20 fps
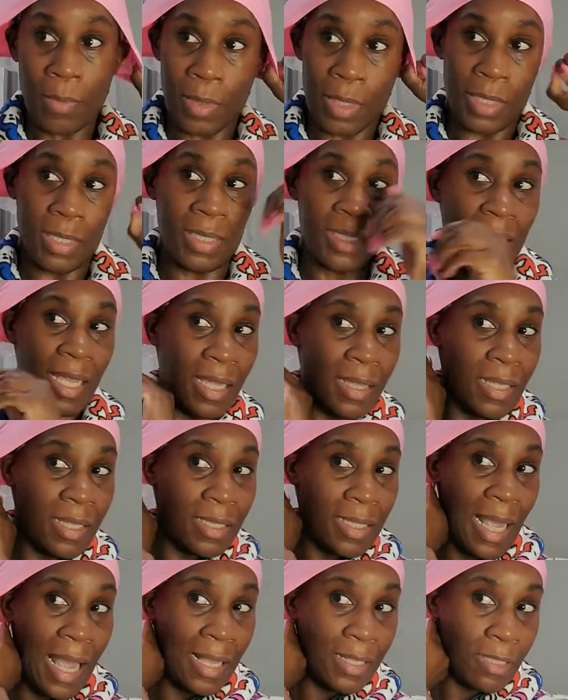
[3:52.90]
See, and
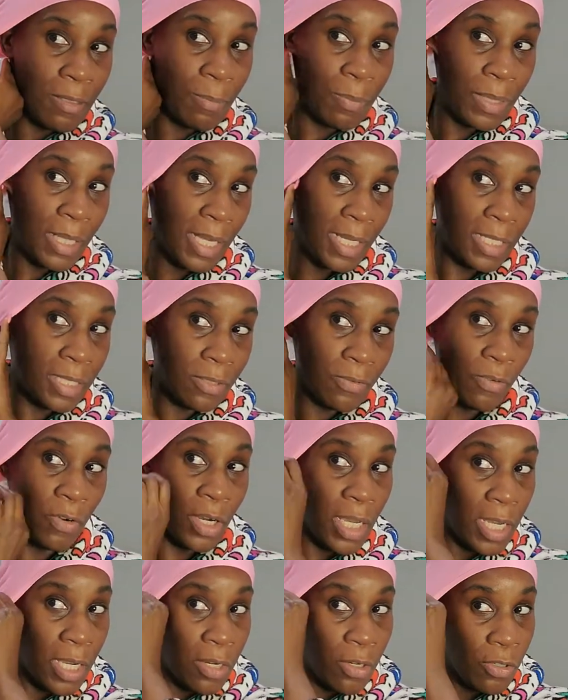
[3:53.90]
this has a place for
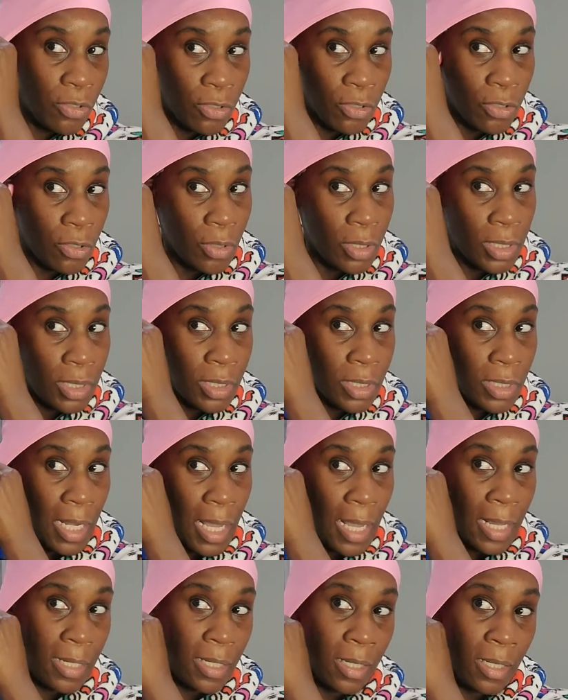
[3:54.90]
ears, so it's
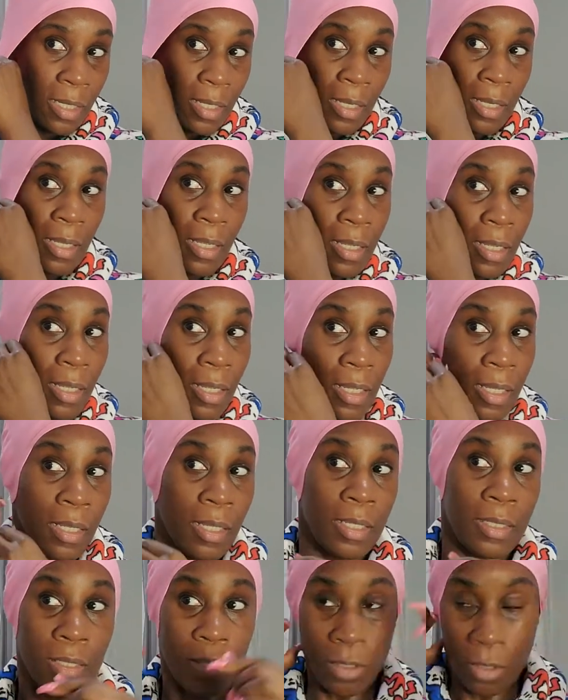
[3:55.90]
not,
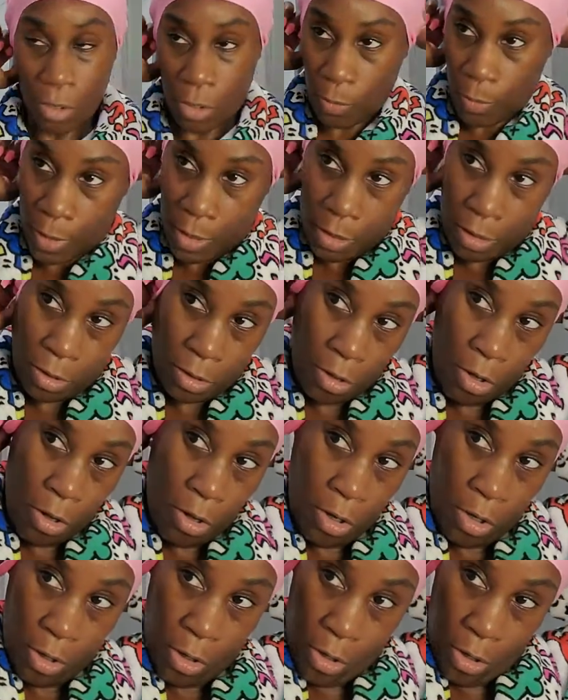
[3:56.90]
it's a little bit
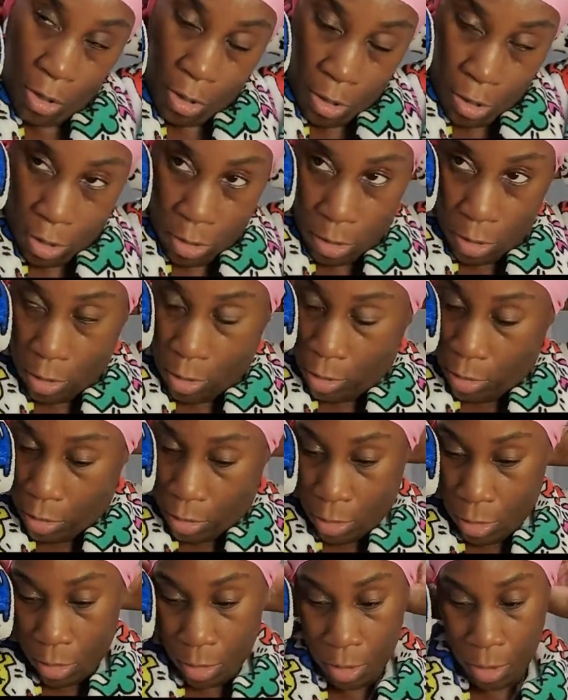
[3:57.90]
longer
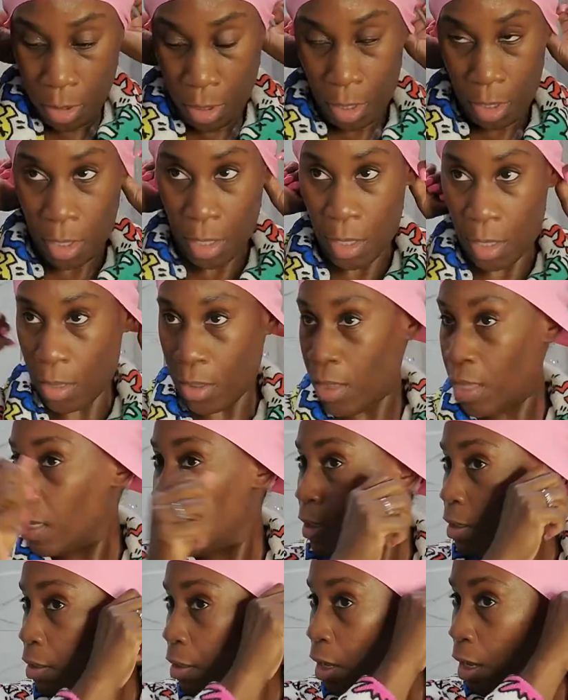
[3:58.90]
than the